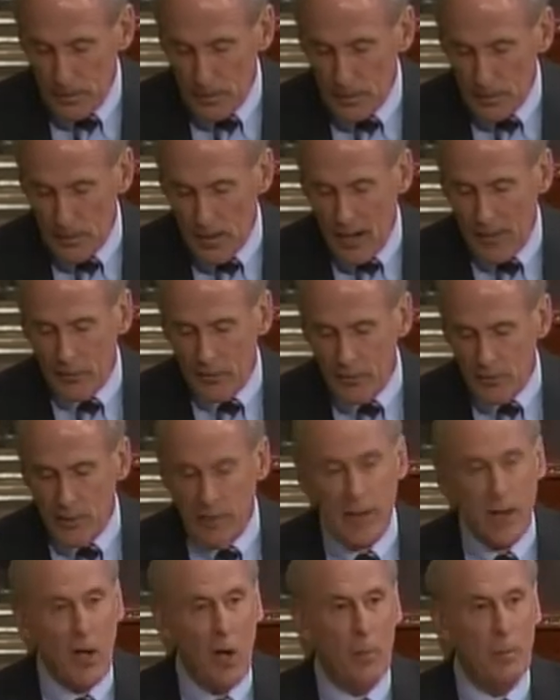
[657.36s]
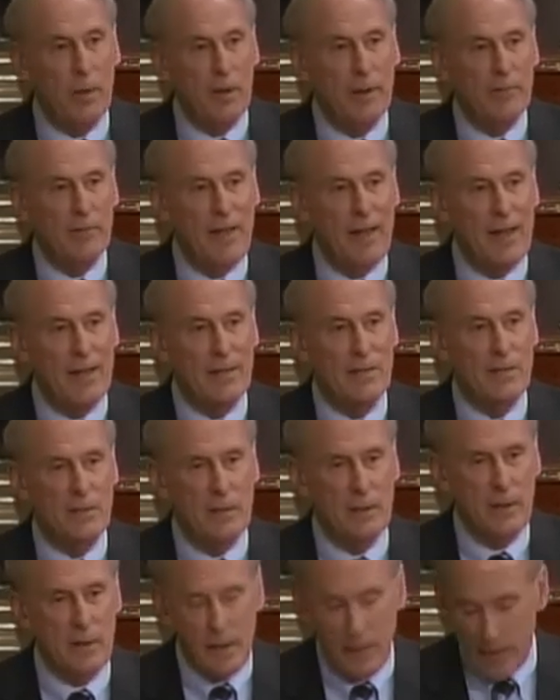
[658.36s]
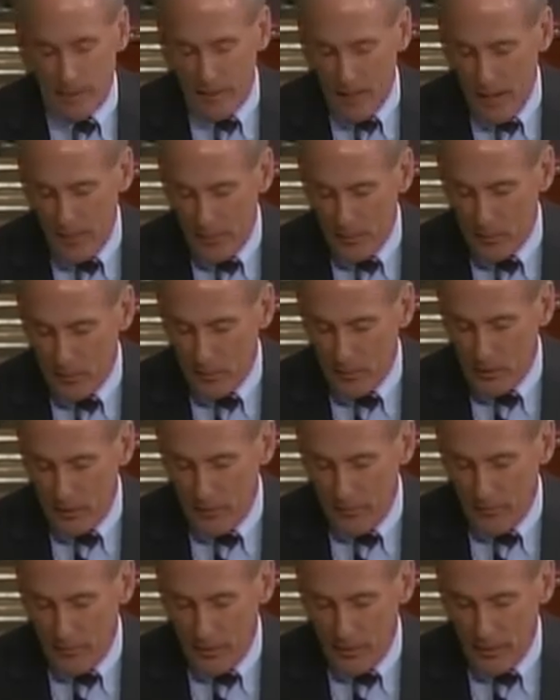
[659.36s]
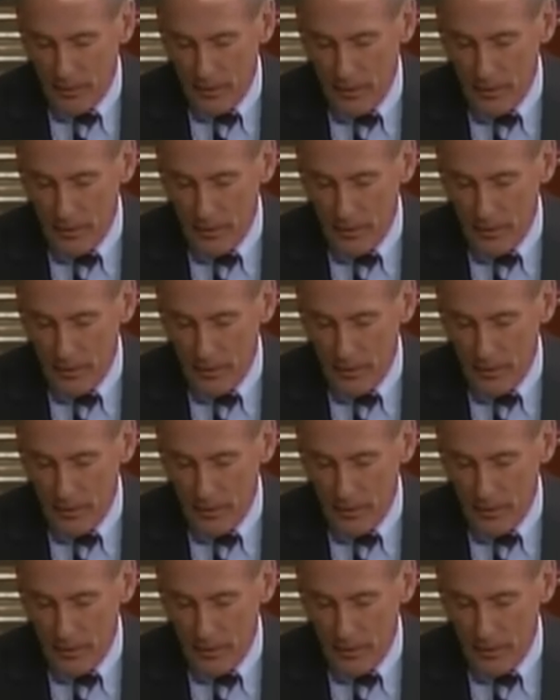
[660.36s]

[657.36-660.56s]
Congress can help advance the economic recovery.